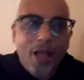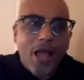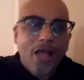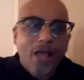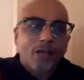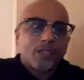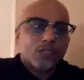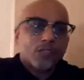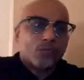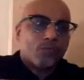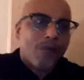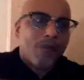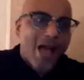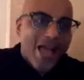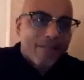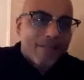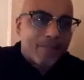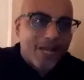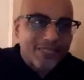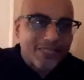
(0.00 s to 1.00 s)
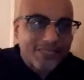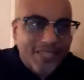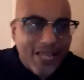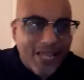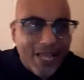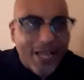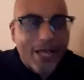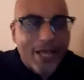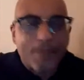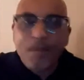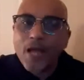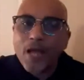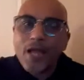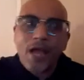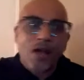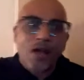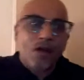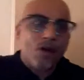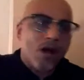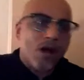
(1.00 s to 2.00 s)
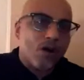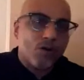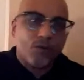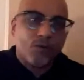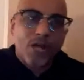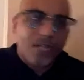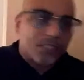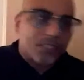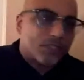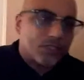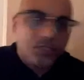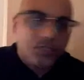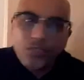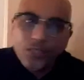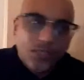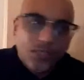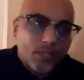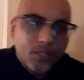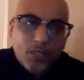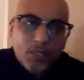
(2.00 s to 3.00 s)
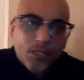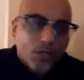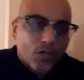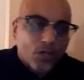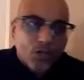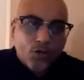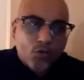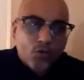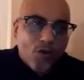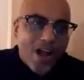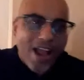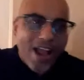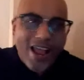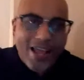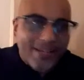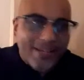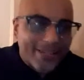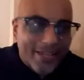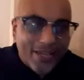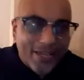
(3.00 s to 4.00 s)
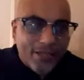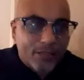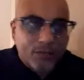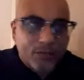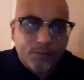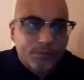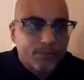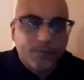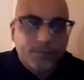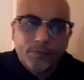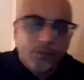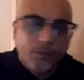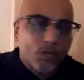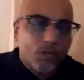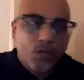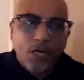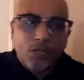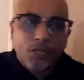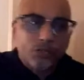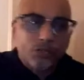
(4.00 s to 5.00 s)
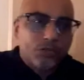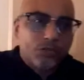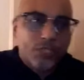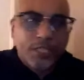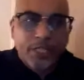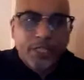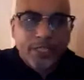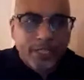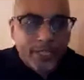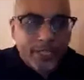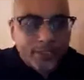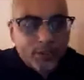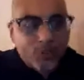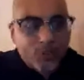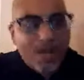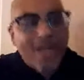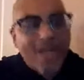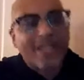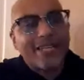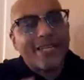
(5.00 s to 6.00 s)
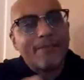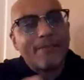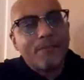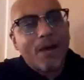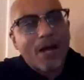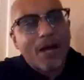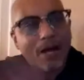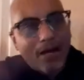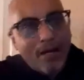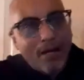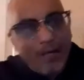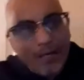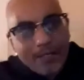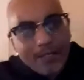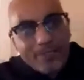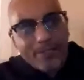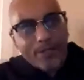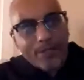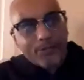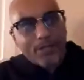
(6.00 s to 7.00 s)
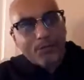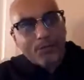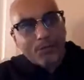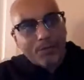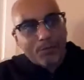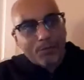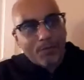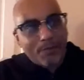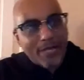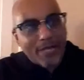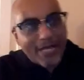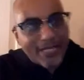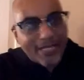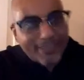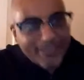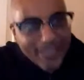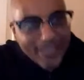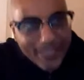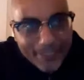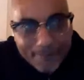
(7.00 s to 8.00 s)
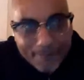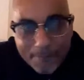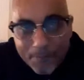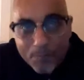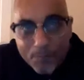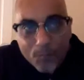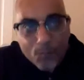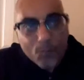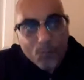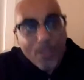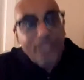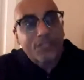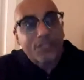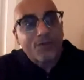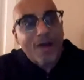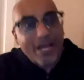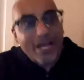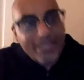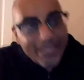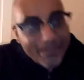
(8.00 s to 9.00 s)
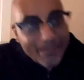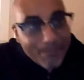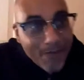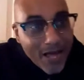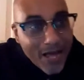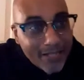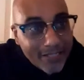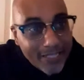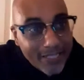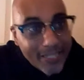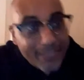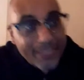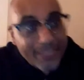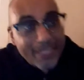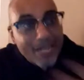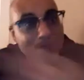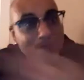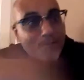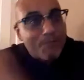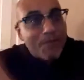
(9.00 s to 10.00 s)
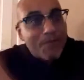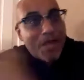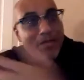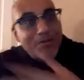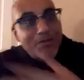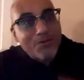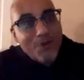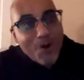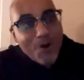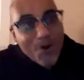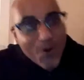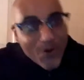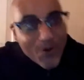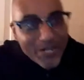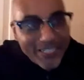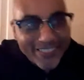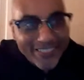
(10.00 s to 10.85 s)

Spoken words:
I can just buy my time. I just can grind now. Little hustles here and there, so I can hit my, what my man say, wait till I get my lick, then I'm gonna pay you, Corey.